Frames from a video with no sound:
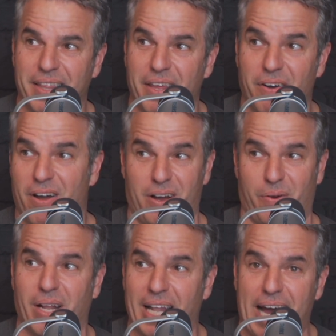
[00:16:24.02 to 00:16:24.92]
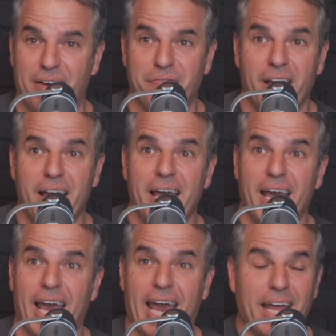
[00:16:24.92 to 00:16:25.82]
they're not going to laugh.
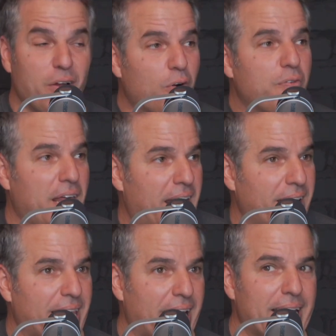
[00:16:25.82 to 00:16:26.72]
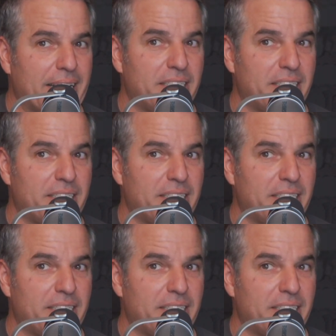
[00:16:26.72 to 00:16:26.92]
And over that, that next